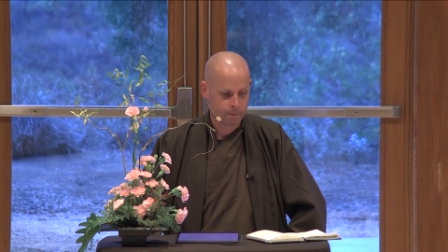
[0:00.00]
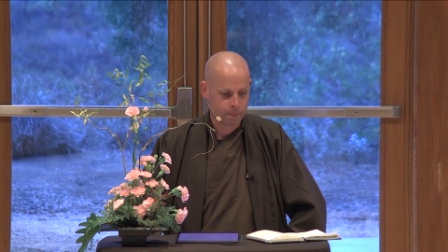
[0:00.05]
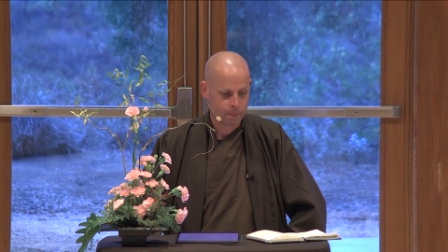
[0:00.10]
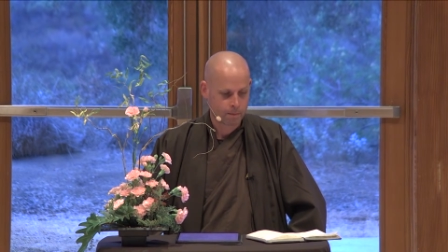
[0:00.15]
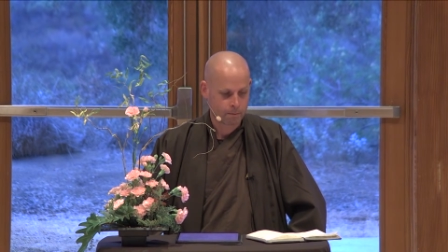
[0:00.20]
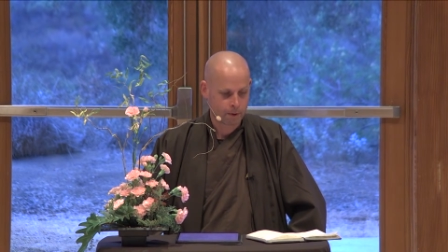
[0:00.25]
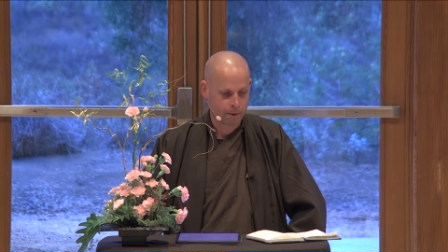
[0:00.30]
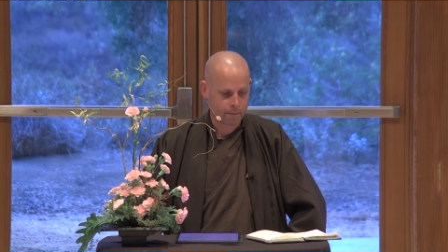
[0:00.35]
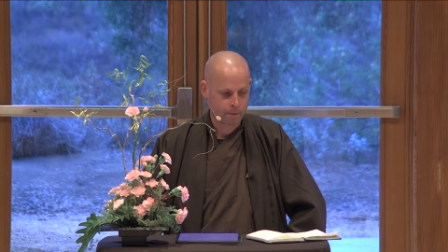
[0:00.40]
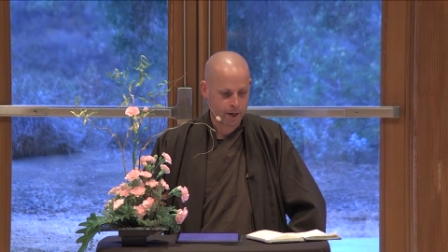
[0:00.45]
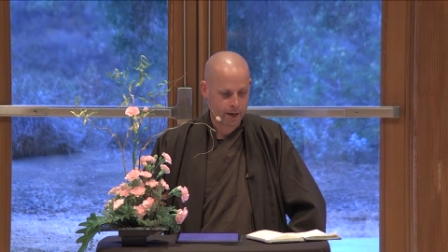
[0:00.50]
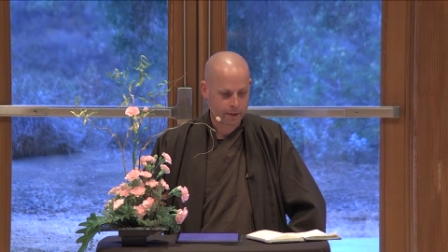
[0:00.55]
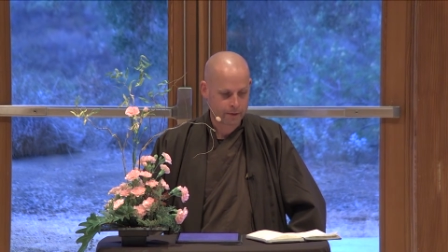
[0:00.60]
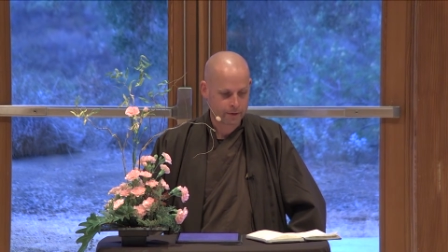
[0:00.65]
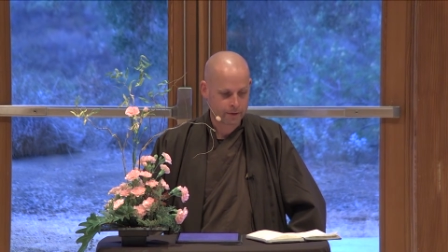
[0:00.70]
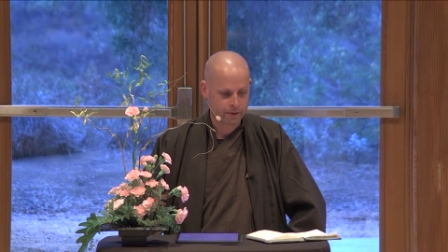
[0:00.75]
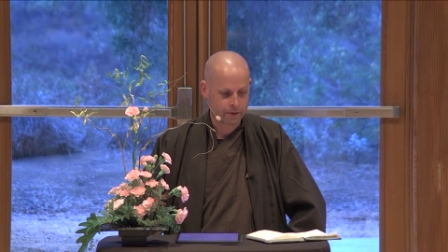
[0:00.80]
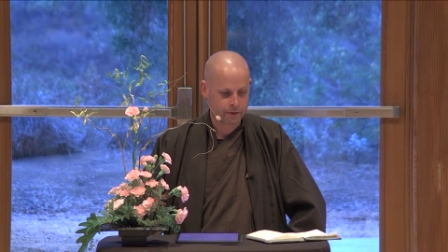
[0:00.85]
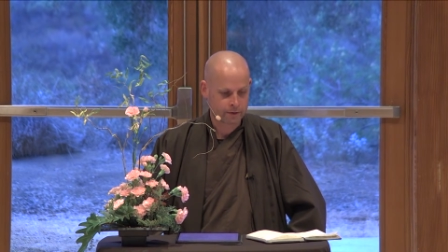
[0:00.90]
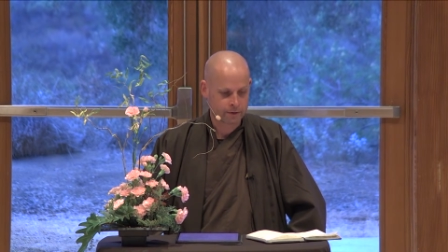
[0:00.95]
my
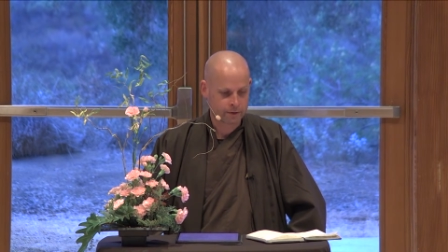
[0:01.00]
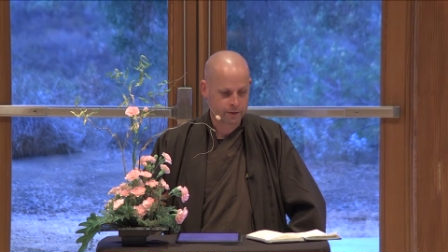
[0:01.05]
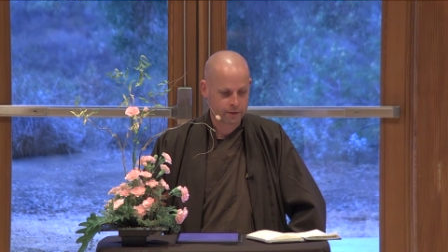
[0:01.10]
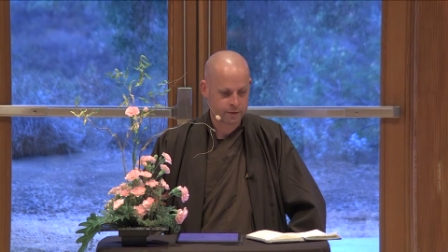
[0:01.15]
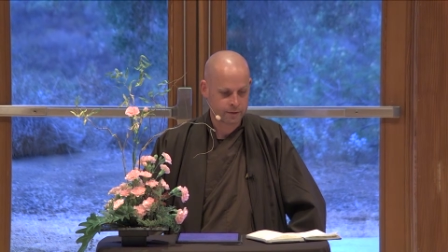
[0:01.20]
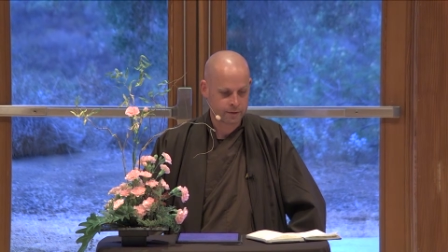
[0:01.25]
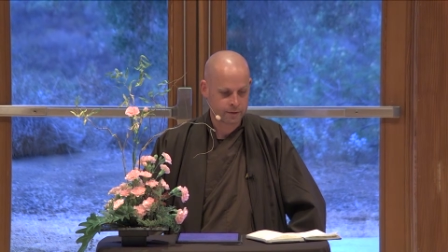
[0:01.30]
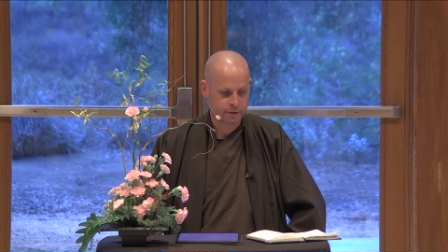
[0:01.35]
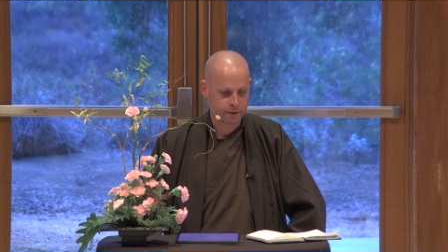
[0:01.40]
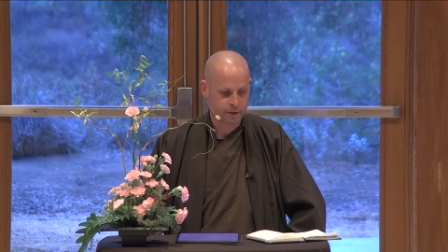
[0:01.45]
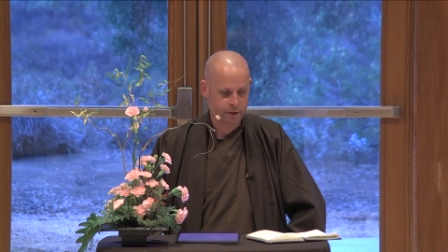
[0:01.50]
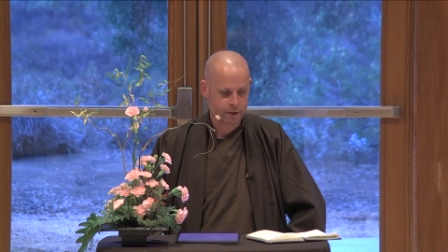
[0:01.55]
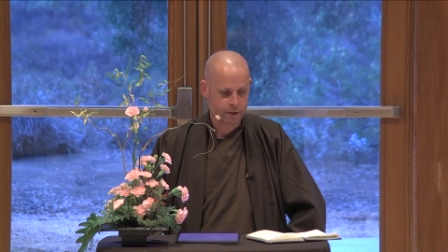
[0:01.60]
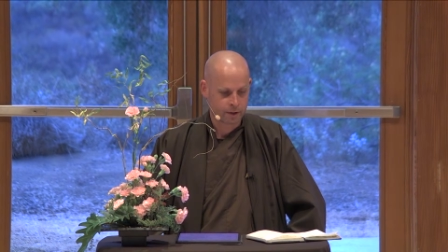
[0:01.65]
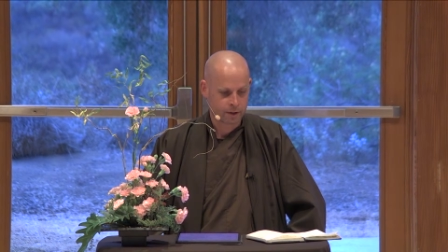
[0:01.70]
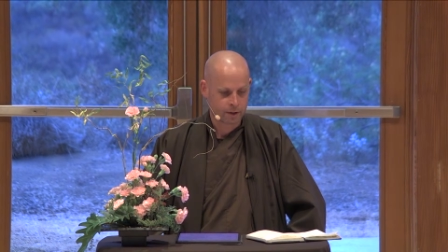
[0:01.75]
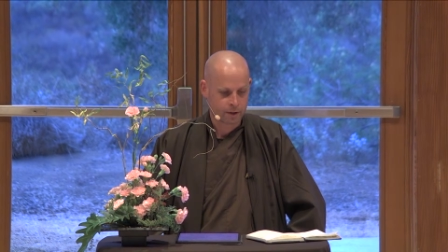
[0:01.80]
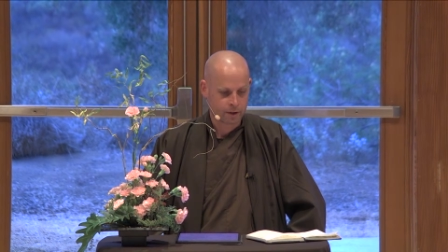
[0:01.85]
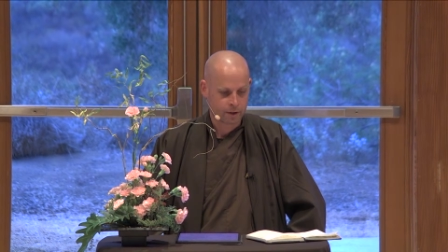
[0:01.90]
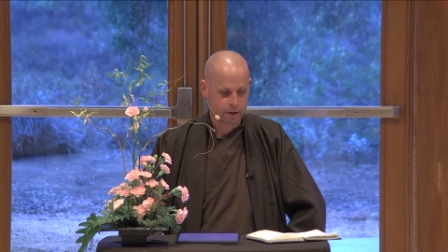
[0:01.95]
practice and
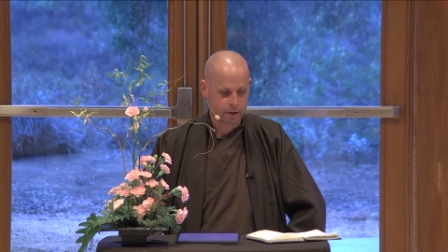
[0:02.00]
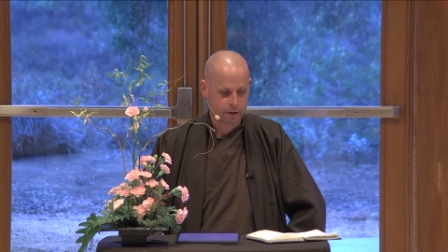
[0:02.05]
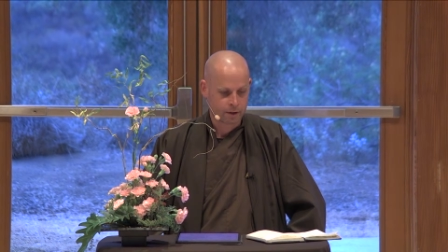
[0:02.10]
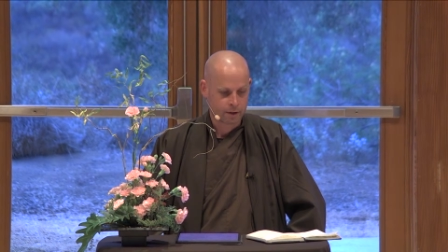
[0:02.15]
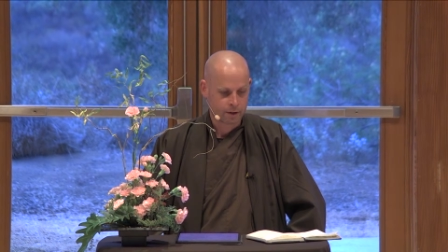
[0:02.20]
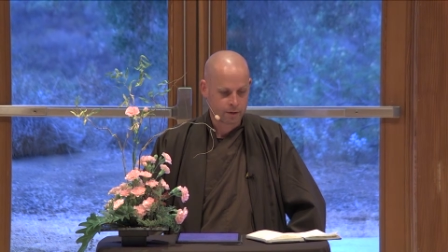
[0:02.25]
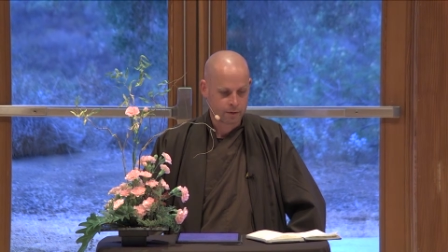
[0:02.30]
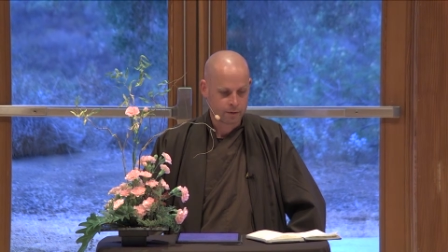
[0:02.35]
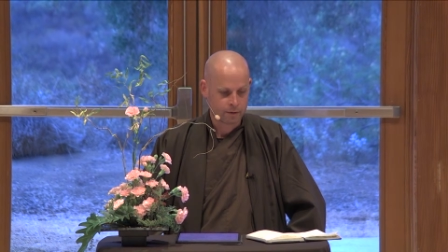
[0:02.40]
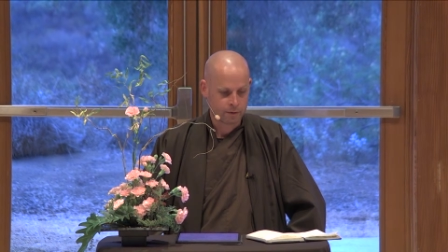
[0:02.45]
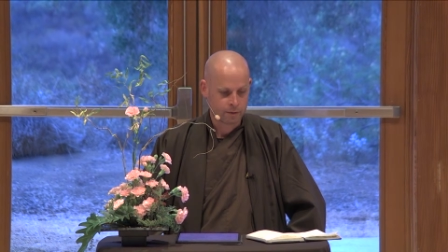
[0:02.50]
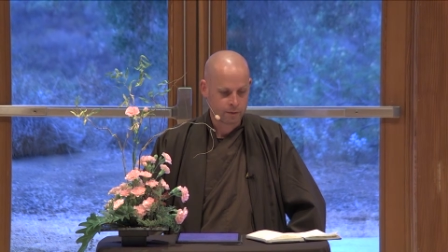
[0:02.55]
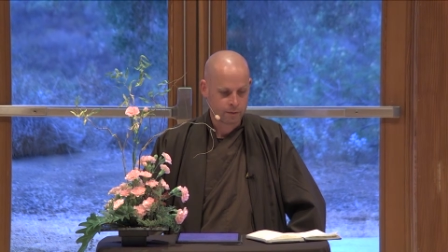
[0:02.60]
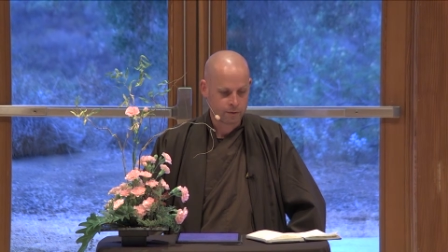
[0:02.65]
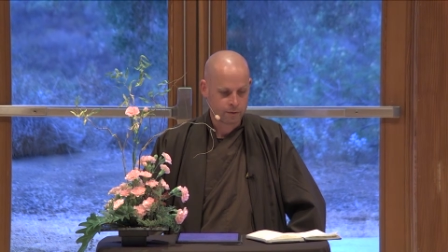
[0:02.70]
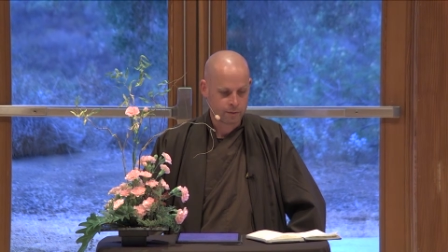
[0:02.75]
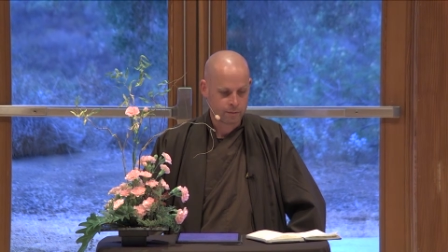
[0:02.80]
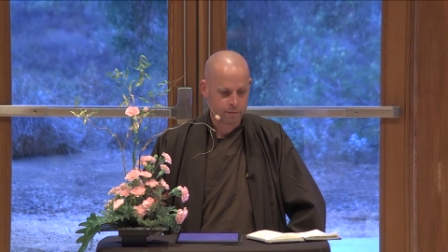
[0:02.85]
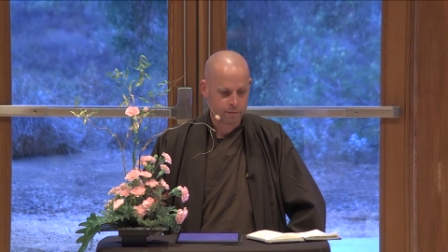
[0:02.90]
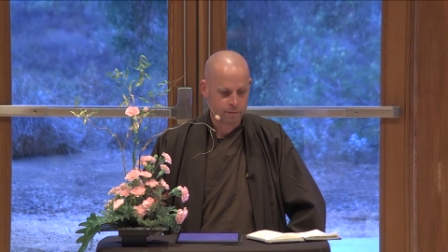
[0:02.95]
do
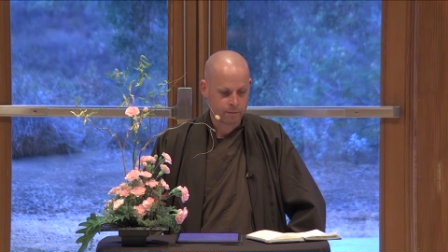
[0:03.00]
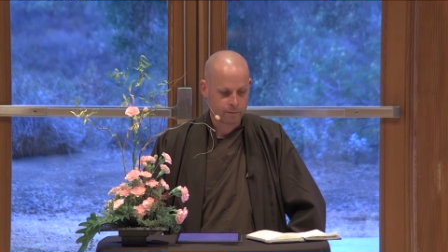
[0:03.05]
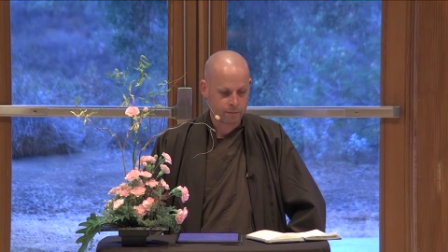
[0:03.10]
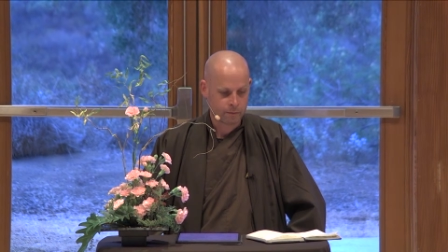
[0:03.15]
some